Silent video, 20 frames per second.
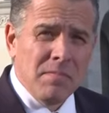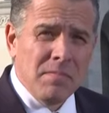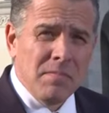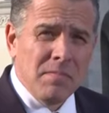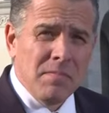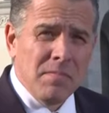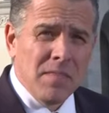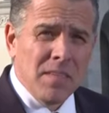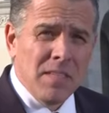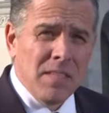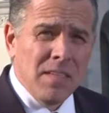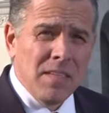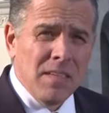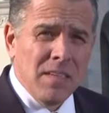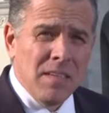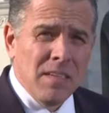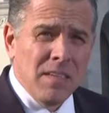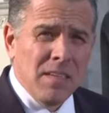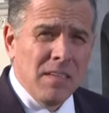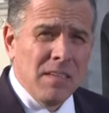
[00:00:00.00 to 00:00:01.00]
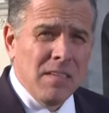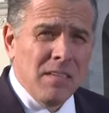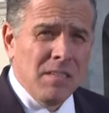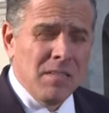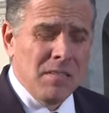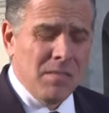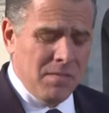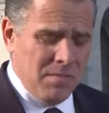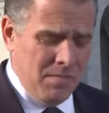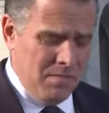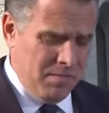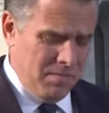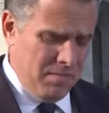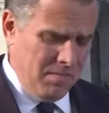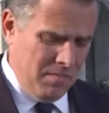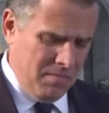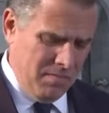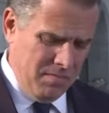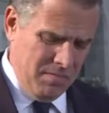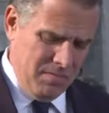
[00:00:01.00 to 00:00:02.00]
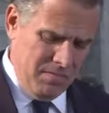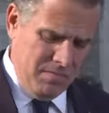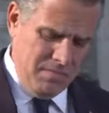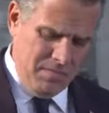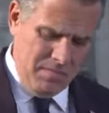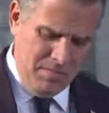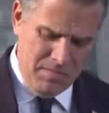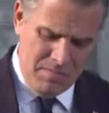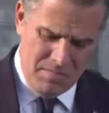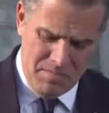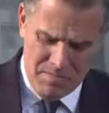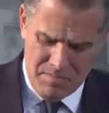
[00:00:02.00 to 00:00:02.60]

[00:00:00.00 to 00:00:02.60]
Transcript: (no one is talking)